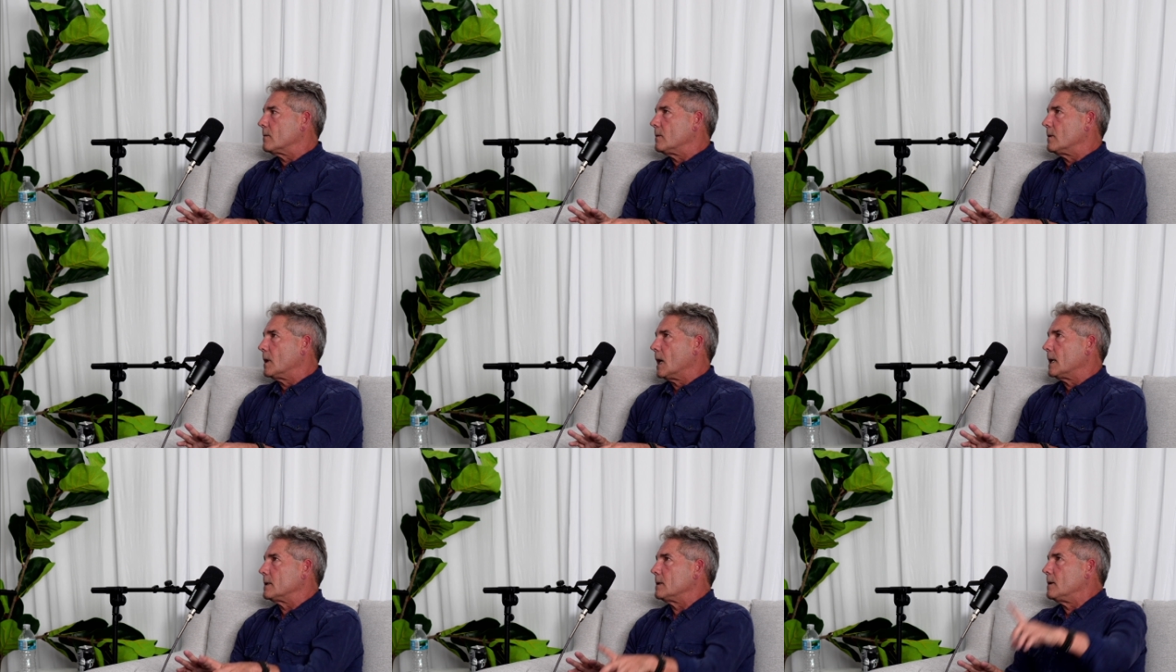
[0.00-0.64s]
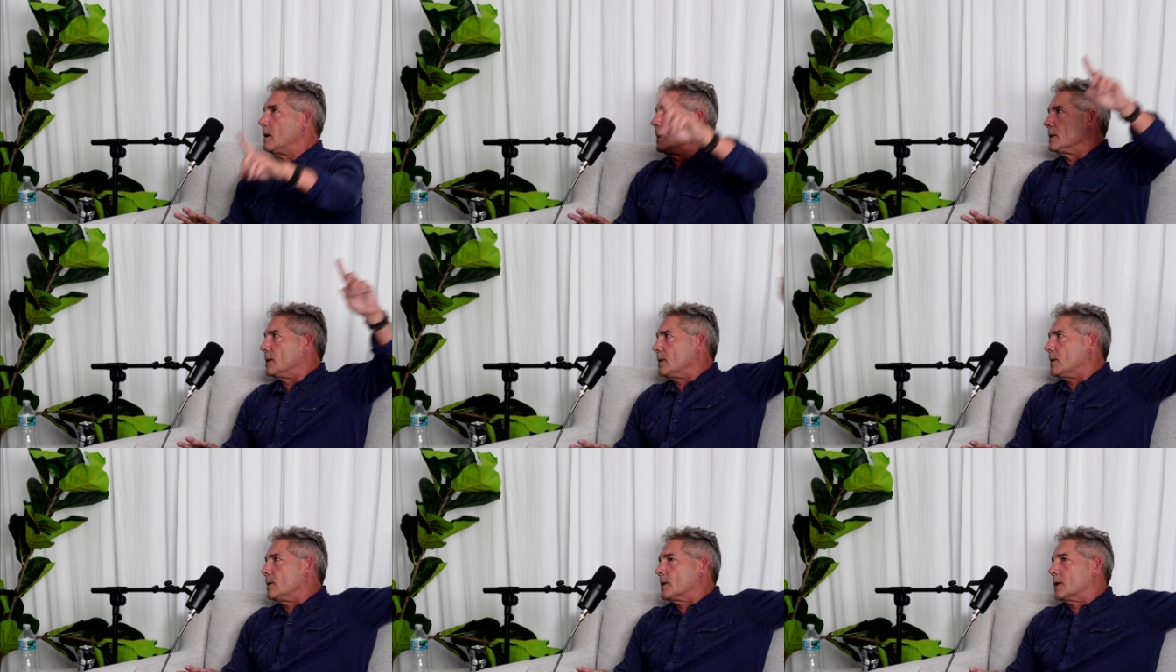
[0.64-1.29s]
Like a
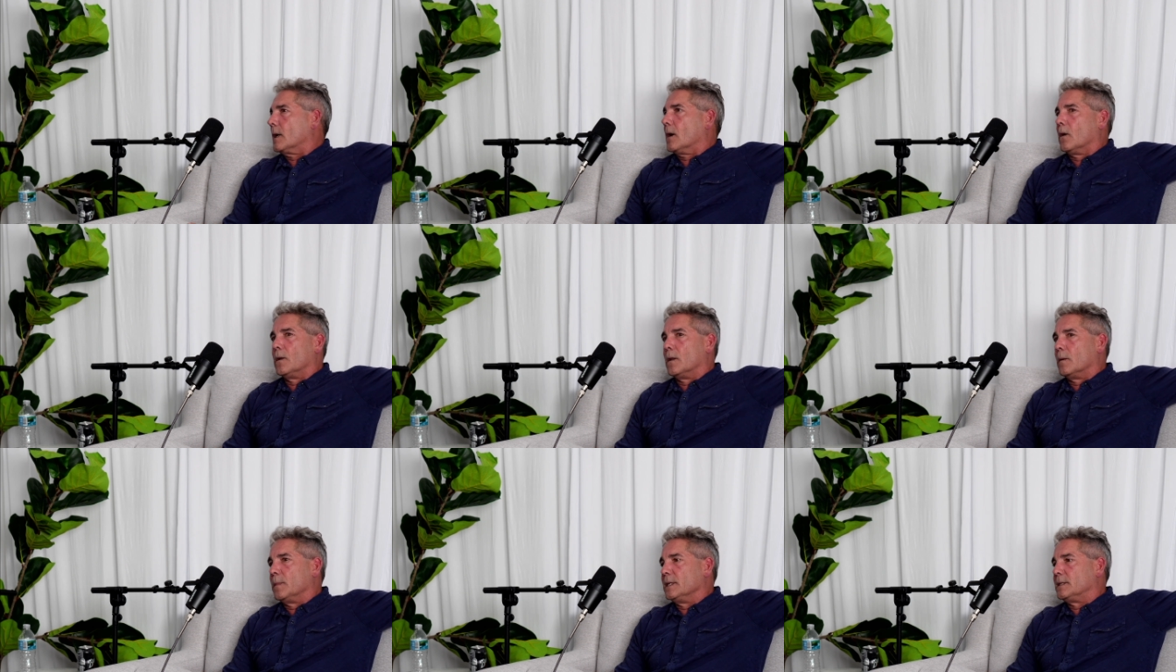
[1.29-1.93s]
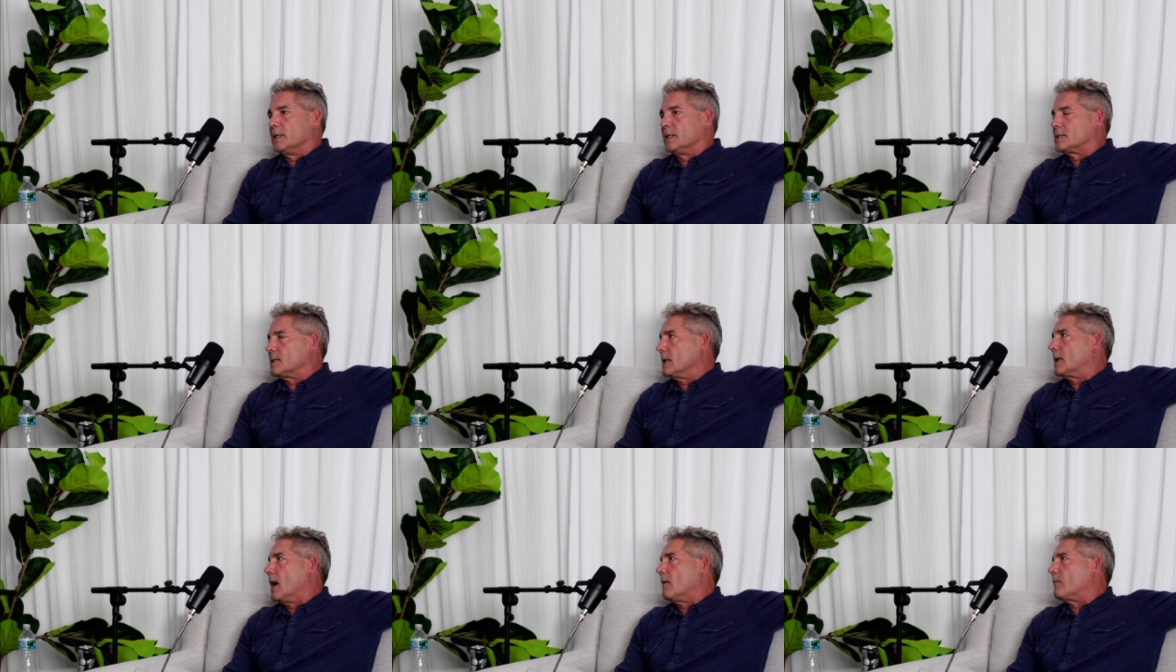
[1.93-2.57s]
year ago in the BTC
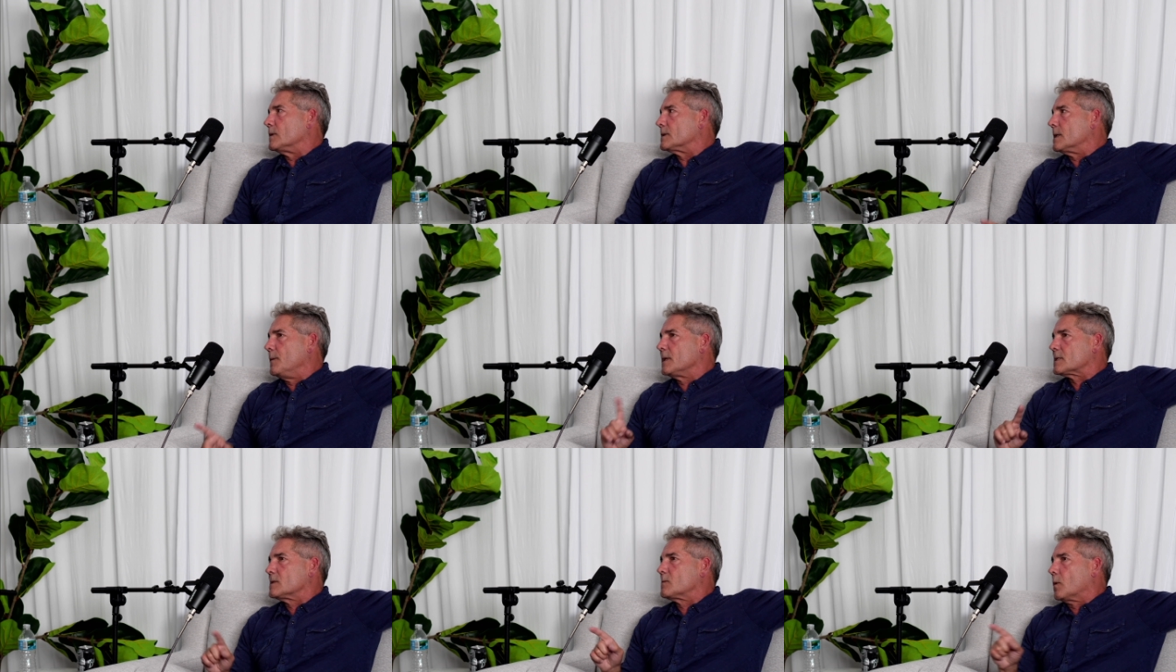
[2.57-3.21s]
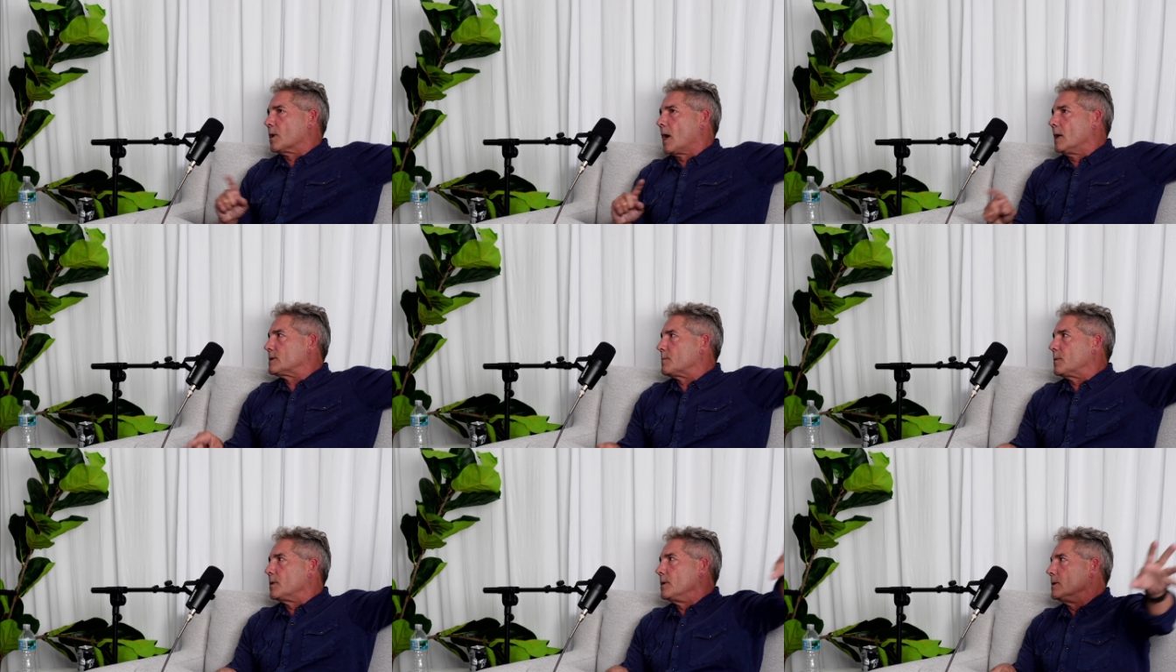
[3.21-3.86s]
conference, and this is what
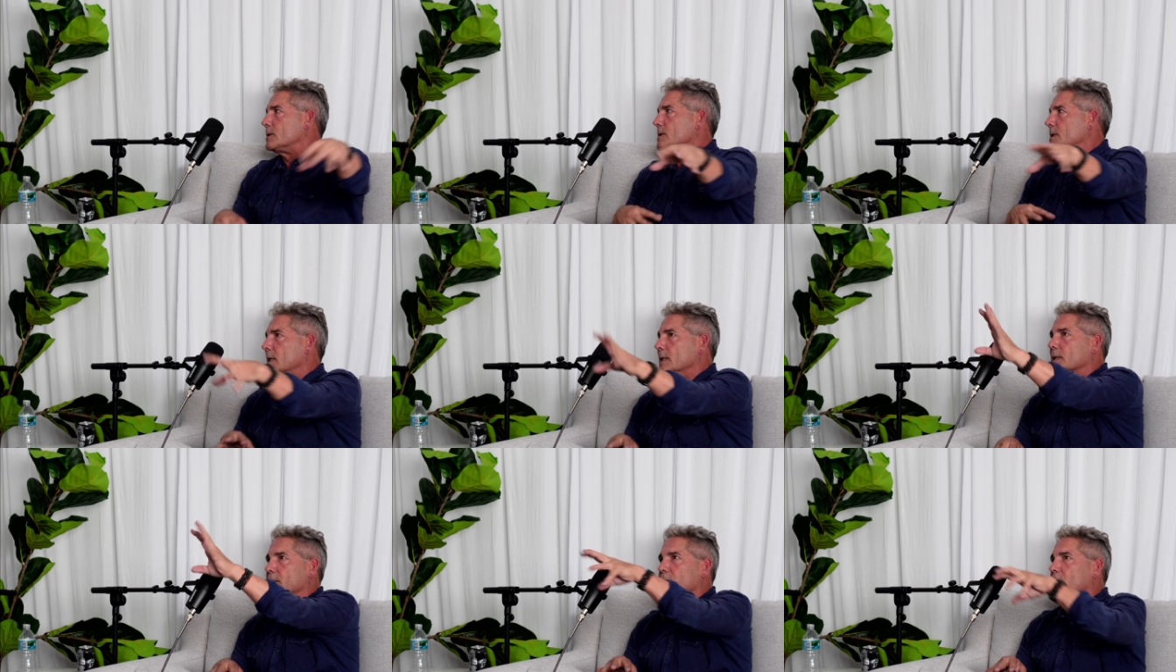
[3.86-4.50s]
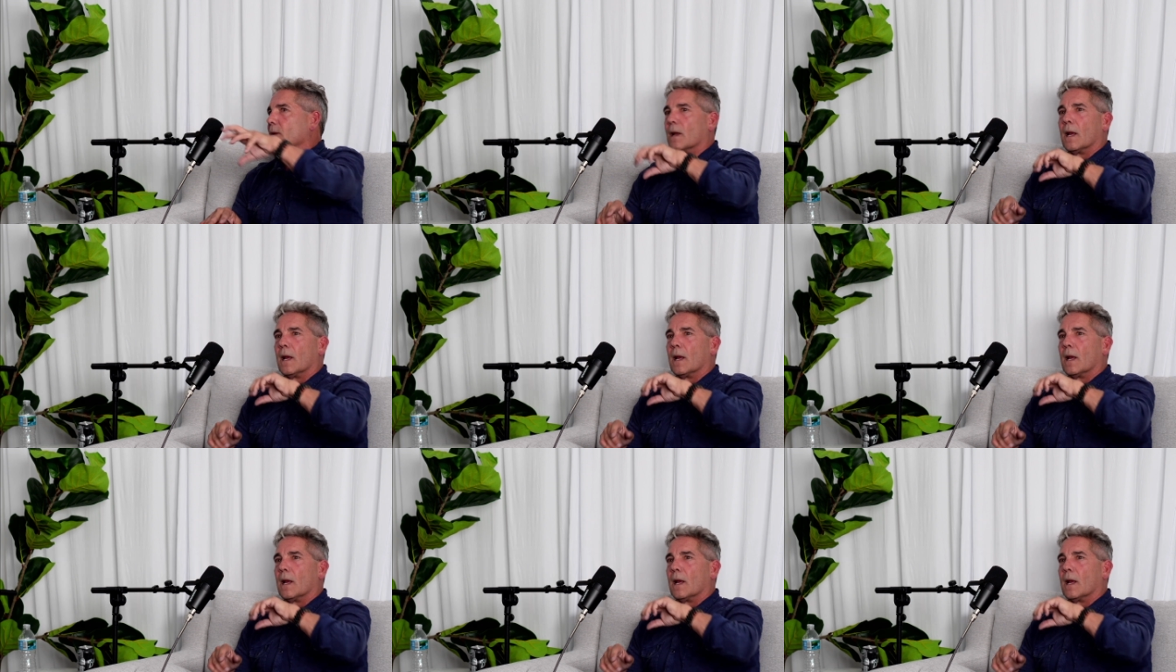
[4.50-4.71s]
entrepreneurs need to do.